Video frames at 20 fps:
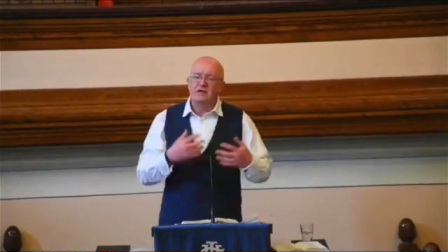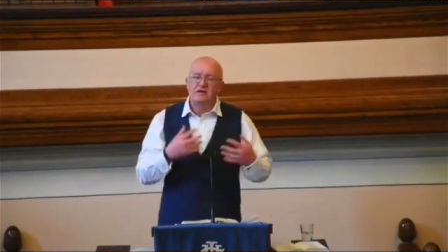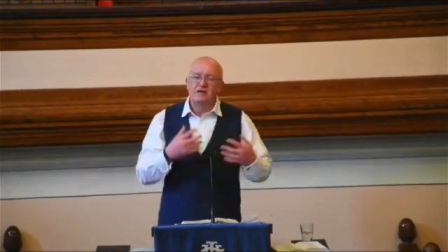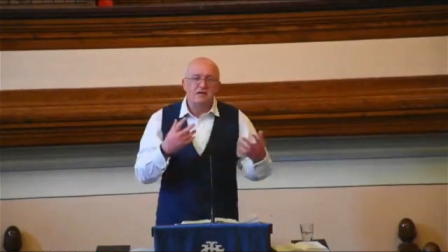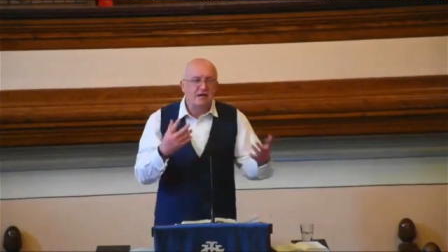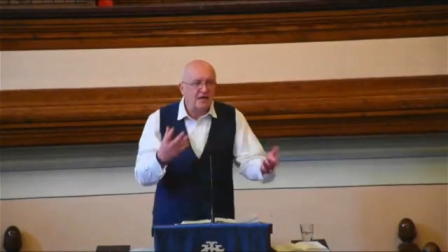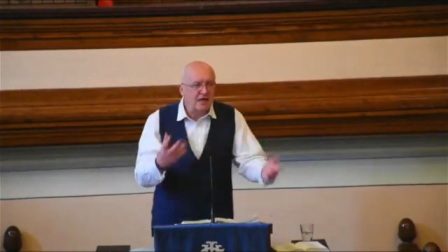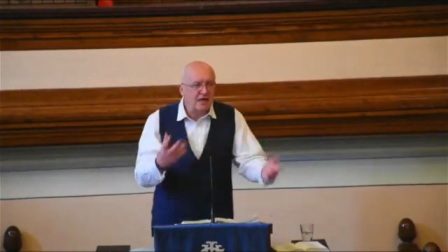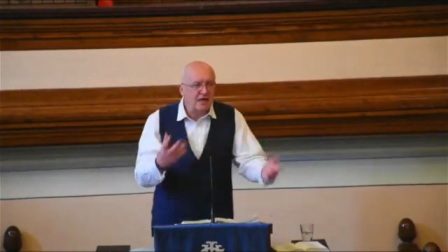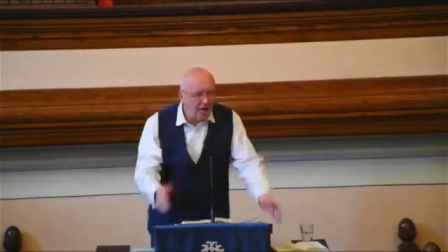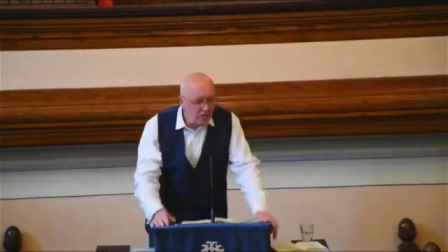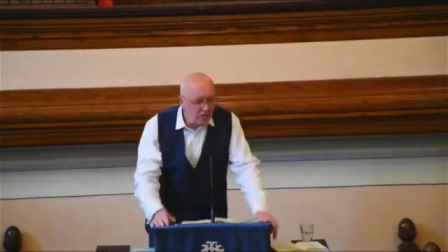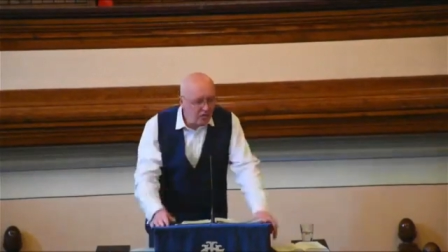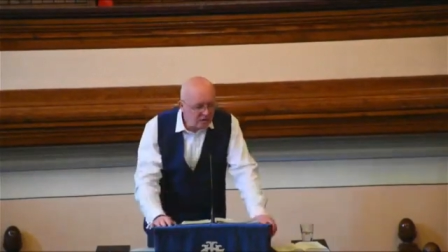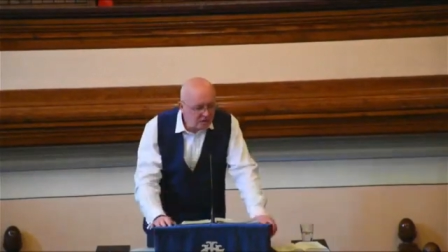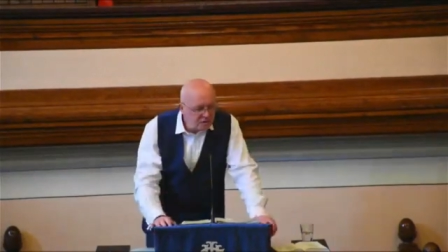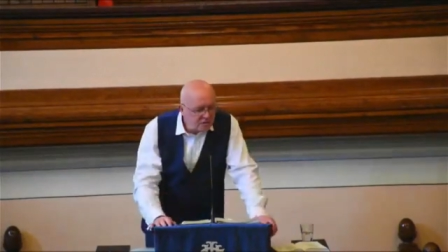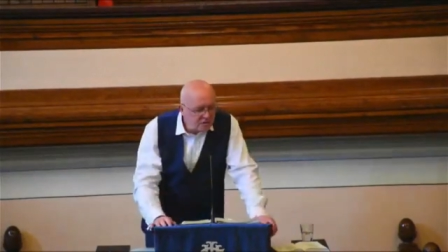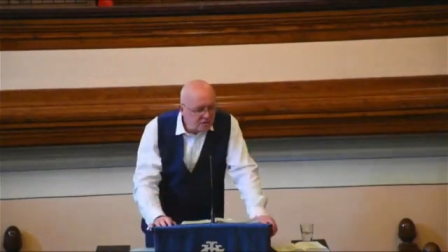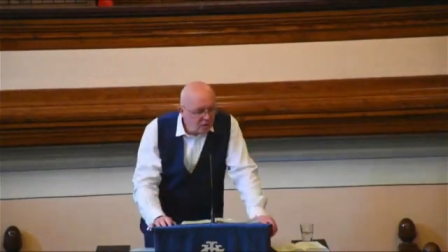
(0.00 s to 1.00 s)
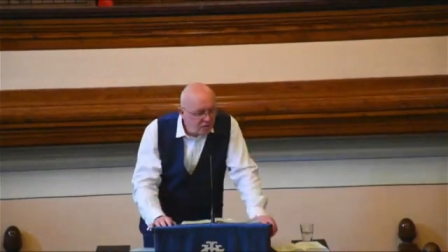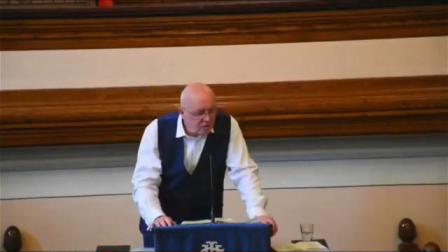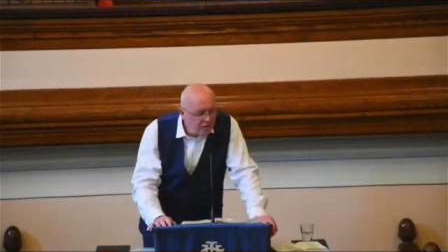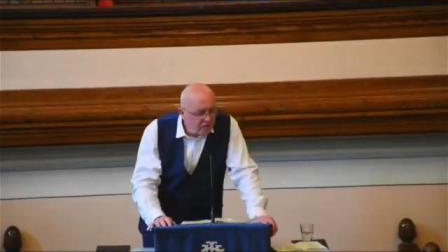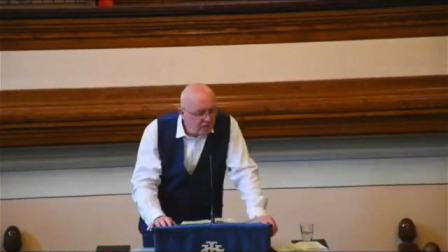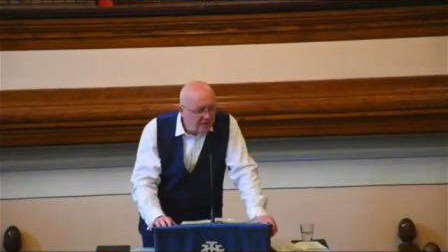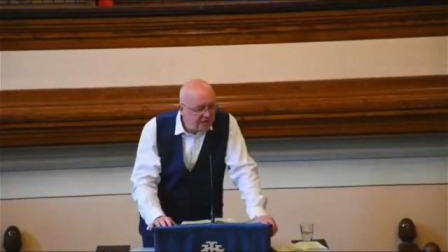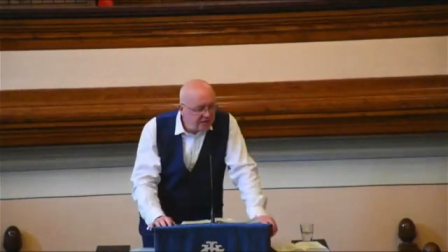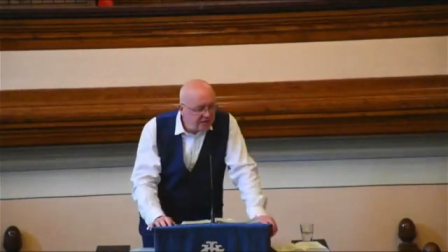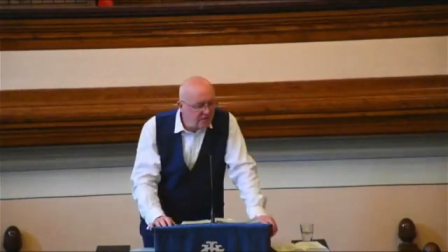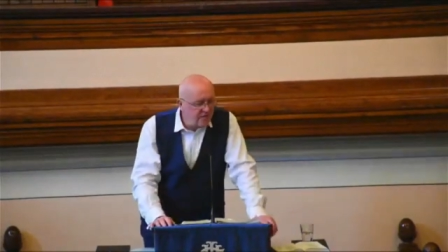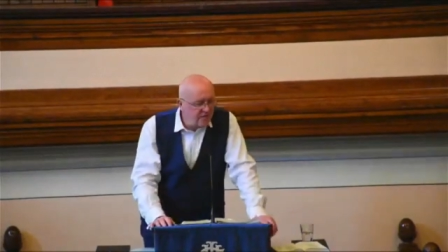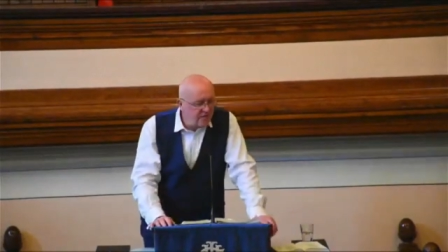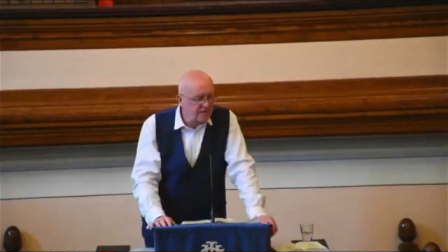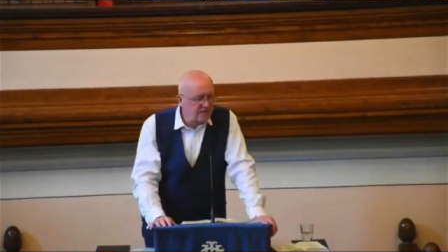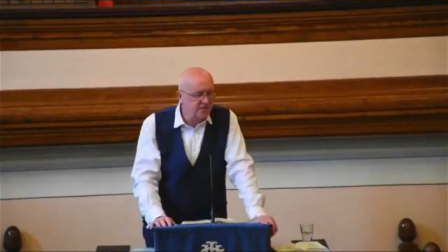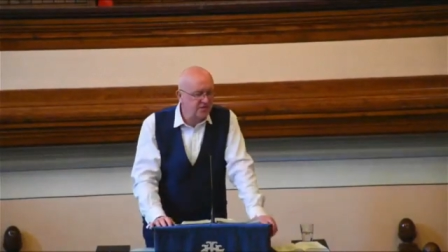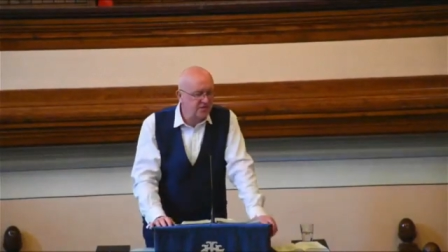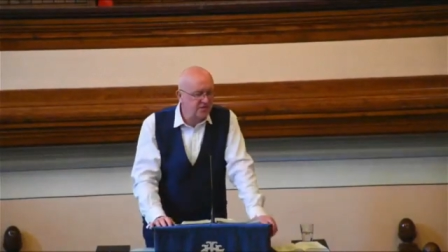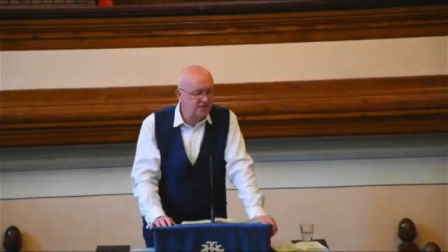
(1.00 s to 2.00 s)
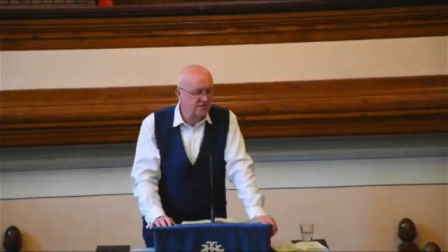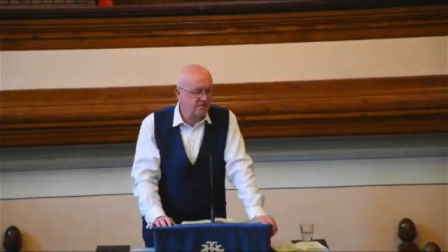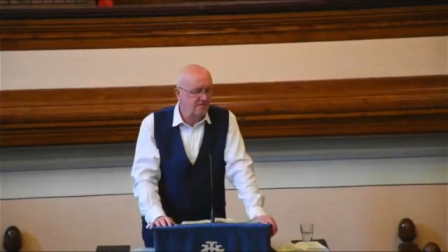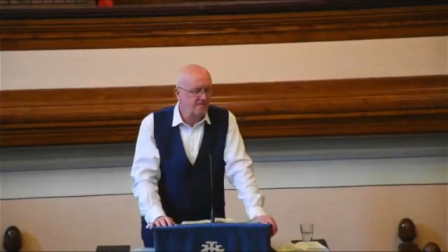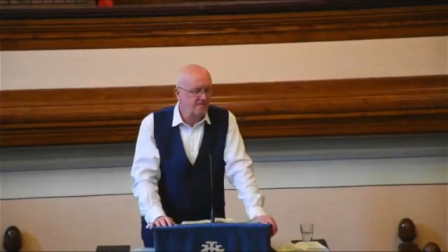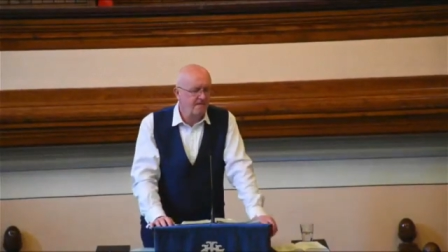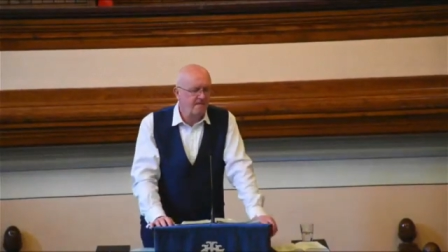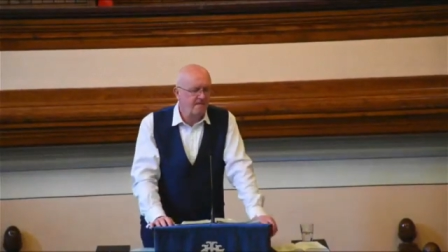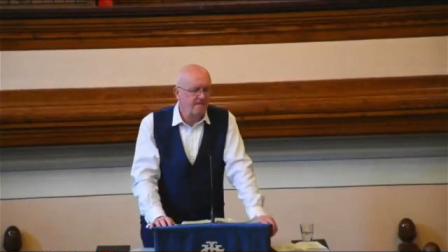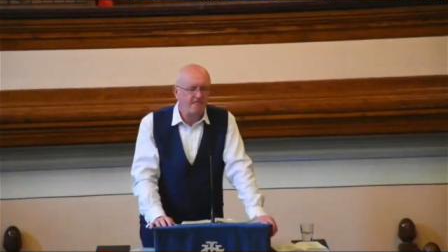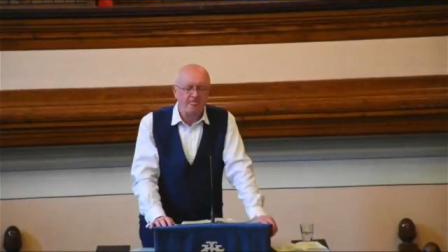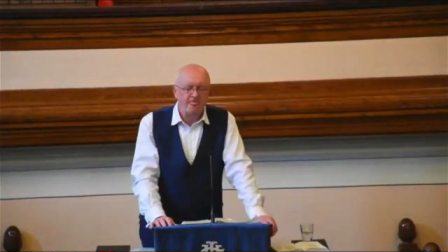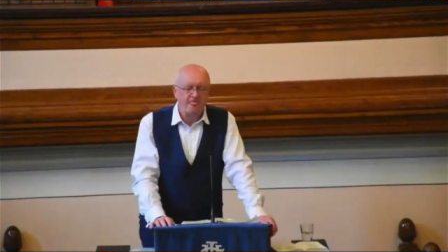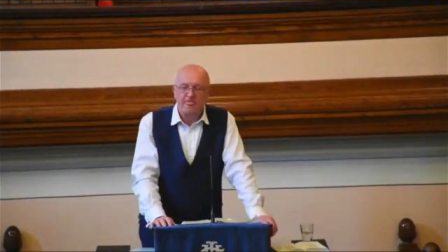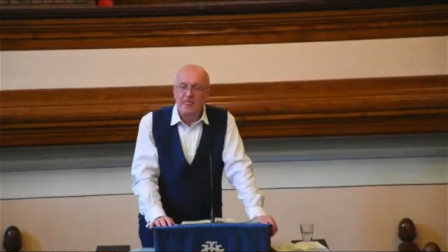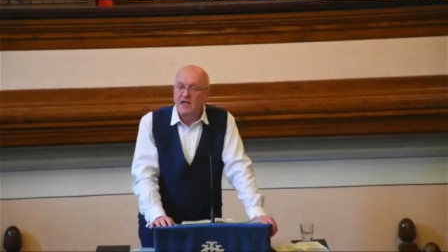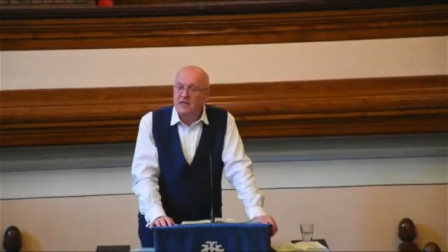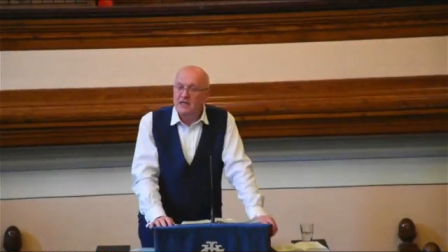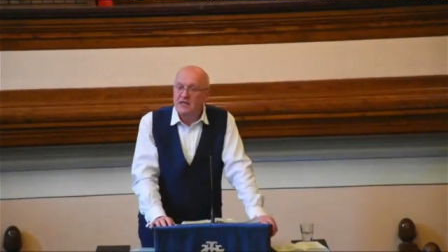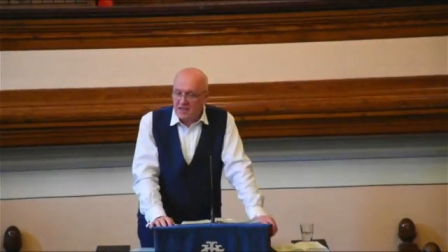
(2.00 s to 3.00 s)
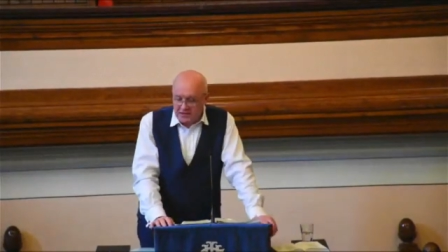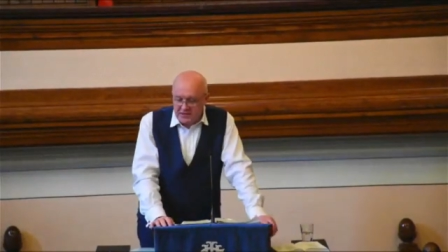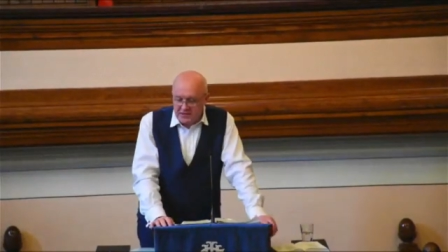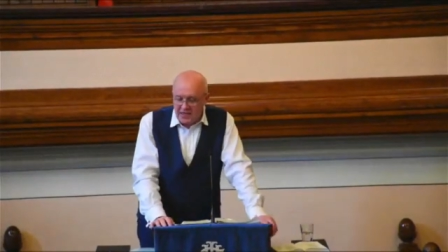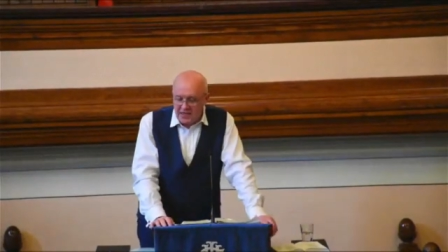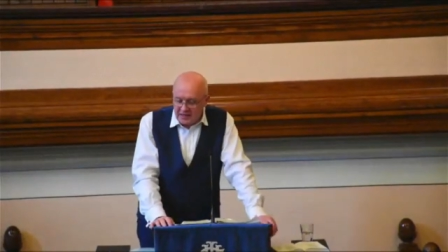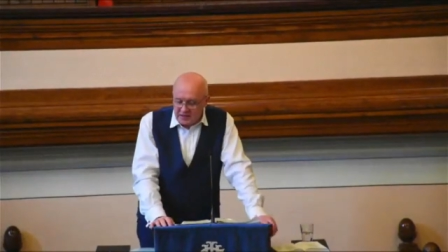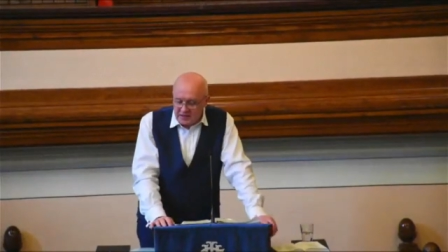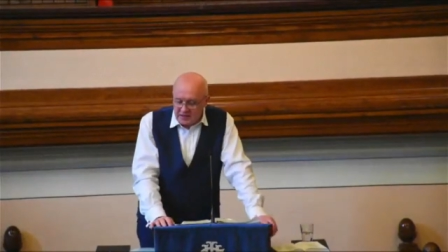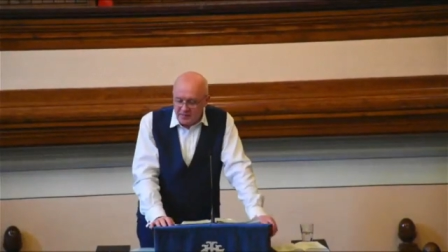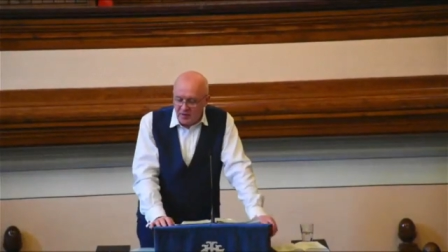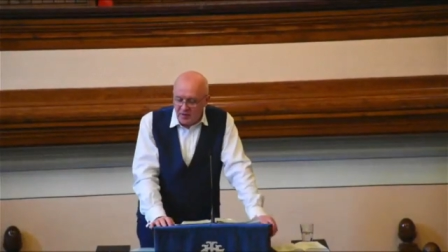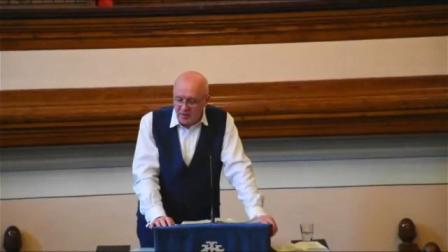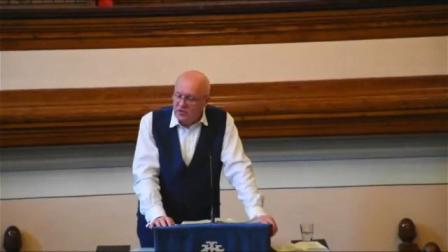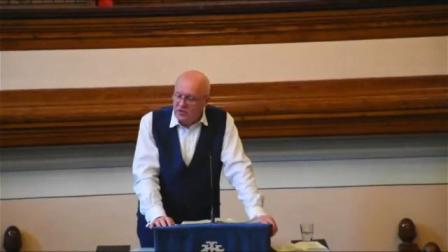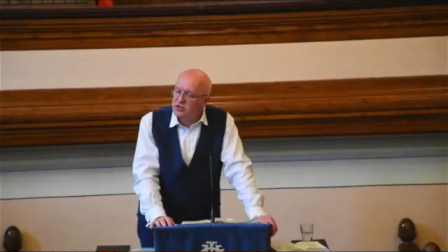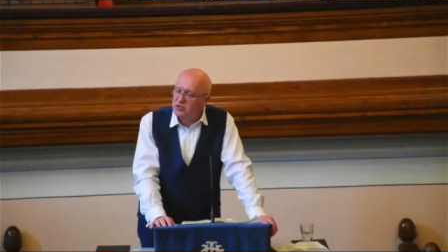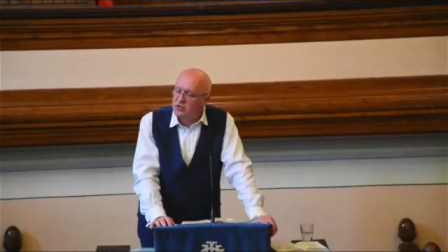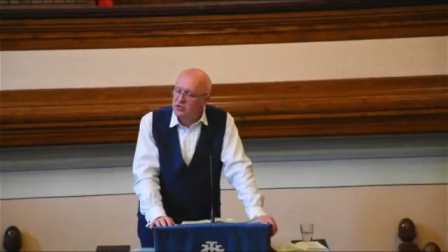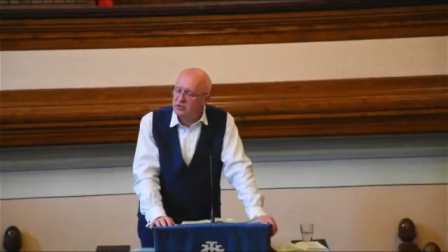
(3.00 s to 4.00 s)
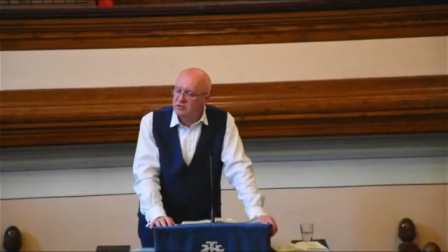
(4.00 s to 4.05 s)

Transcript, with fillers: then how much more the rest of us? That's Isaiah's point here.